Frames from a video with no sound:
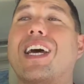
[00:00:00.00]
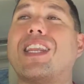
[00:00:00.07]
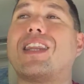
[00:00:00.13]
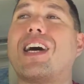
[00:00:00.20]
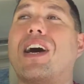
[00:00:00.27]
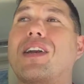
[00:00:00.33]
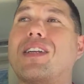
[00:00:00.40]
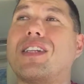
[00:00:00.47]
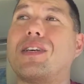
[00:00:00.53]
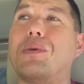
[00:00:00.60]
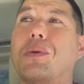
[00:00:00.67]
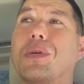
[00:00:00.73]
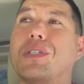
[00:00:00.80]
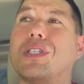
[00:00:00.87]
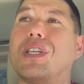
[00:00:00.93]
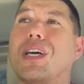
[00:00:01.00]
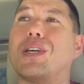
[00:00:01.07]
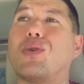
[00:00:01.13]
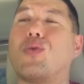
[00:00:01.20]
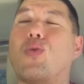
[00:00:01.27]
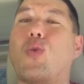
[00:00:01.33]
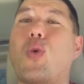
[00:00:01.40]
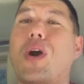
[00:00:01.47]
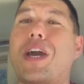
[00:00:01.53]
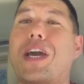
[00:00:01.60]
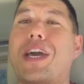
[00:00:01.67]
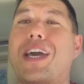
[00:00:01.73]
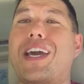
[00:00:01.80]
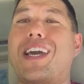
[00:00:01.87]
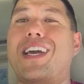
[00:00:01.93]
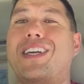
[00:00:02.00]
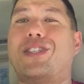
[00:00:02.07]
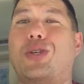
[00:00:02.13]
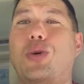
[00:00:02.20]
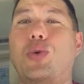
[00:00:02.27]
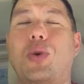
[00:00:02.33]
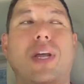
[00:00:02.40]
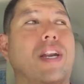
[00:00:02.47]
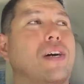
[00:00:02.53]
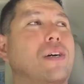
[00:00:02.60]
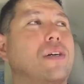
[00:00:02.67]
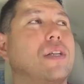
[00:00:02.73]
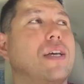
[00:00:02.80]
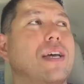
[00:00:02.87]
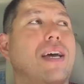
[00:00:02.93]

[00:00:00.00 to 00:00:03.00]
I thought it was like way too little.